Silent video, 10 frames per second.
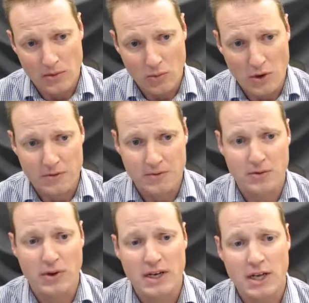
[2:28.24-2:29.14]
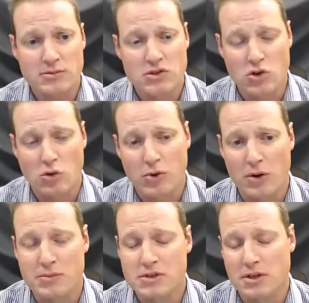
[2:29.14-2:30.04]
when it comes to sole
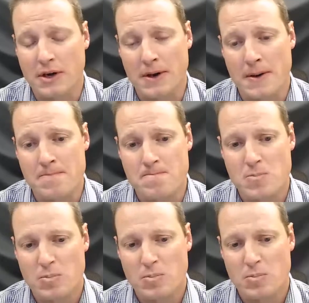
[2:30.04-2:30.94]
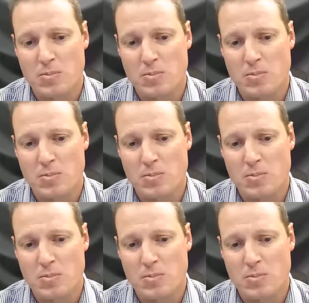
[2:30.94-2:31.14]
props, basically